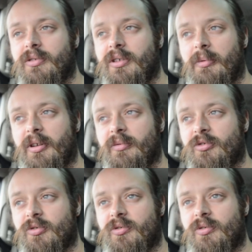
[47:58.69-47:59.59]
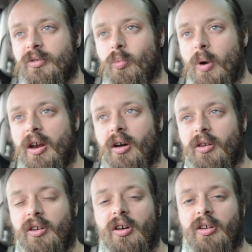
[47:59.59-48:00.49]
I mean, it just went on
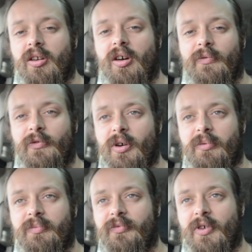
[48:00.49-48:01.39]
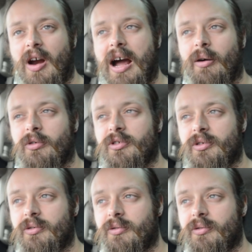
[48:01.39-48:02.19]
and on and on for hours.